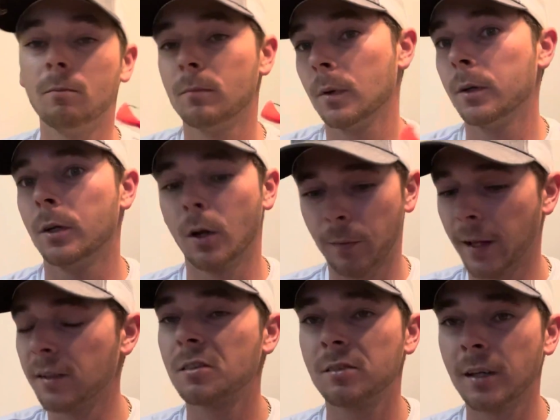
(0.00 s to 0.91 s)
you know,
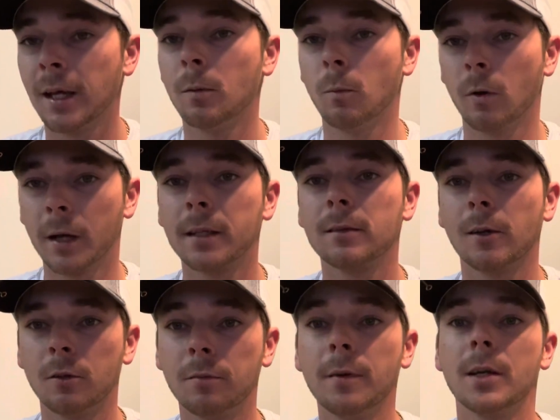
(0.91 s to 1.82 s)
that scent will get
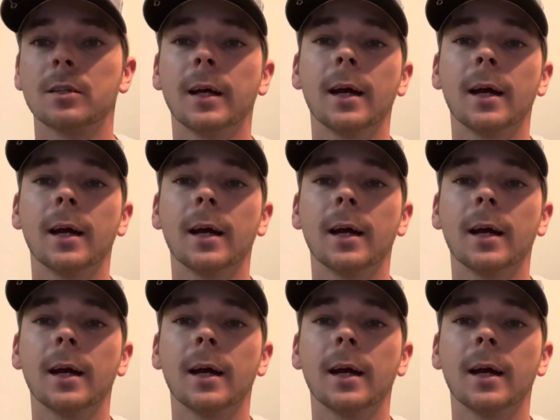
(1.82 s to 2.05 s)
those fish to